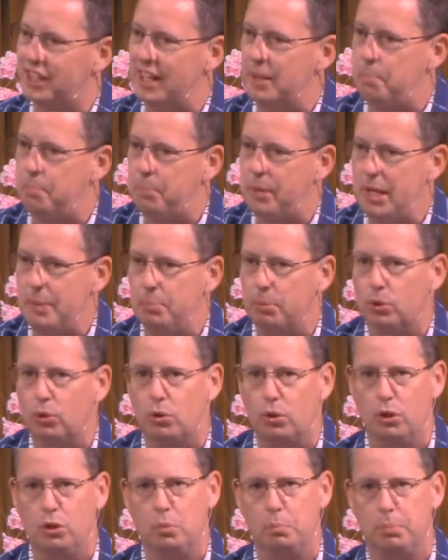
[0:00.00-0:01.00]
a people
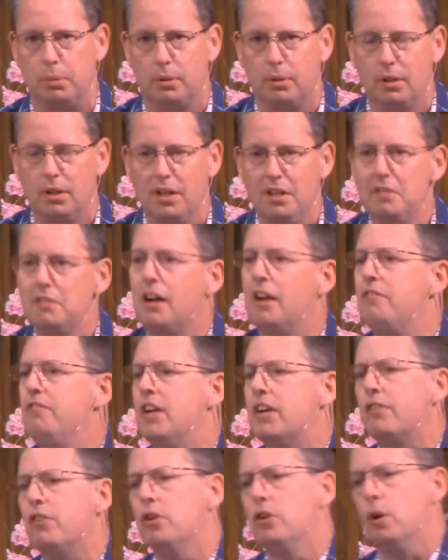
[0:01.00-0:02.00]
group. I've
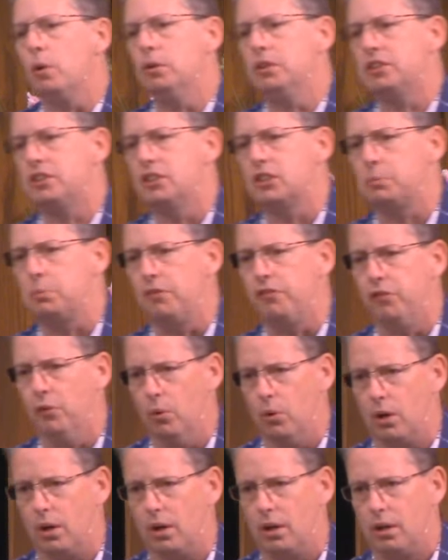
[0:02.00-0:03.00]
never noticed this
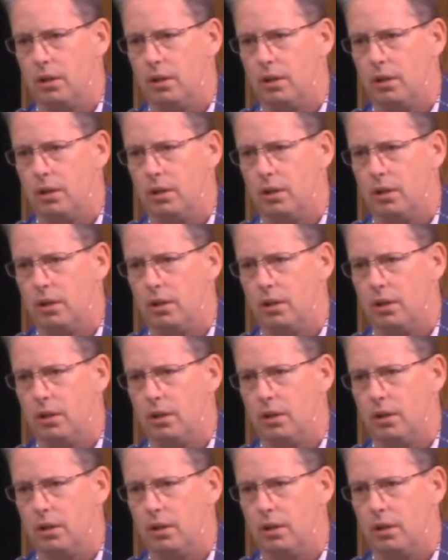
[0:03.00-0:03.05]
before.